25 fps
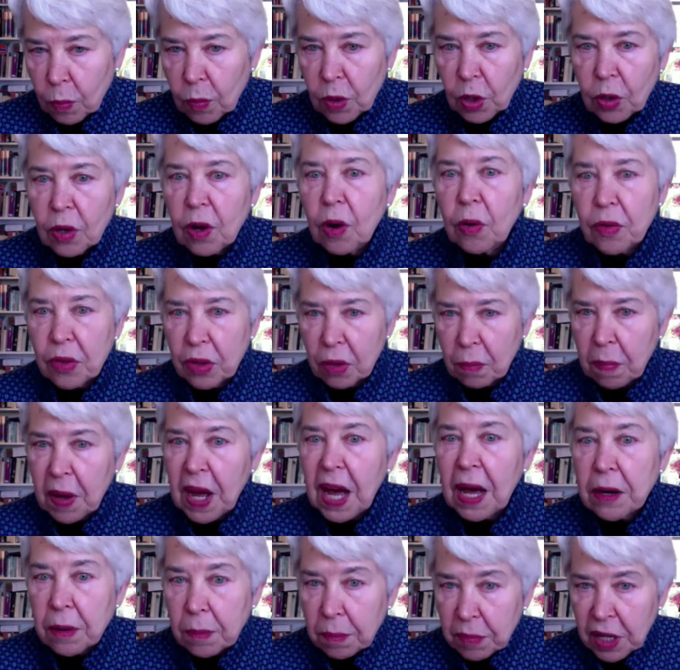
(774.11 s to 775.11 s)
will go to the
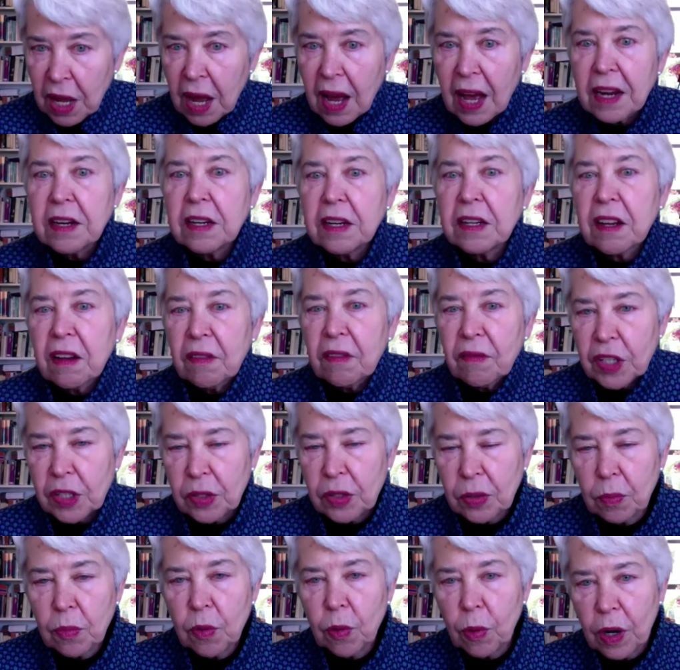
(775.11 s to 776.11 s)
bottom line and give
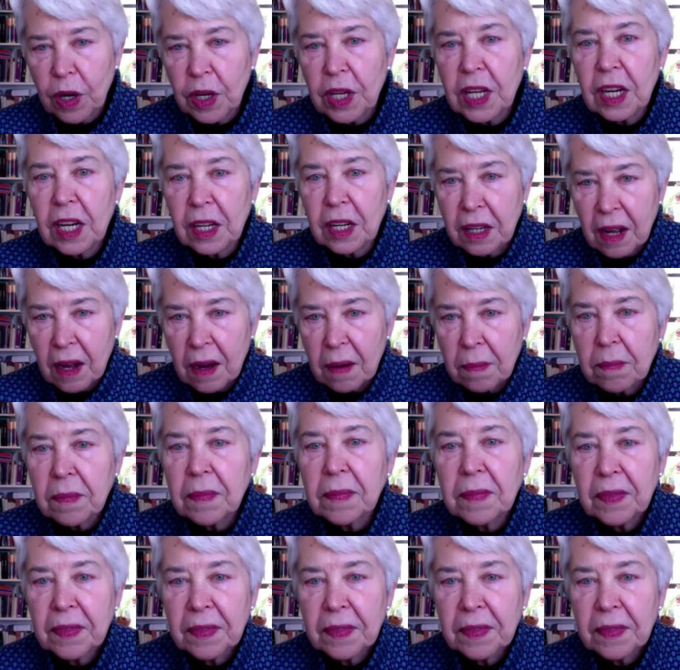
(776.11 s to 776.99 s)
us more income.